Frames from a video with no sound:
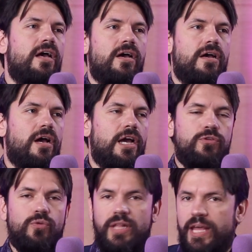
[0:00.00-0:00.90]
Uh, I
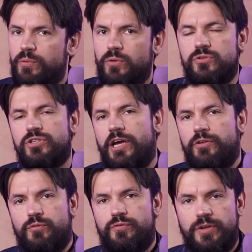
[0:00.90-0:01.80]
do labels, I
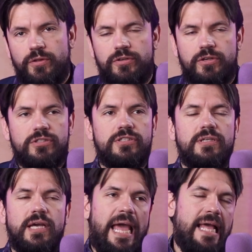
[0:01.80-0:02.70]
do
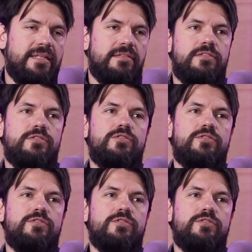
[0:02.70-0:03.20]
filters, and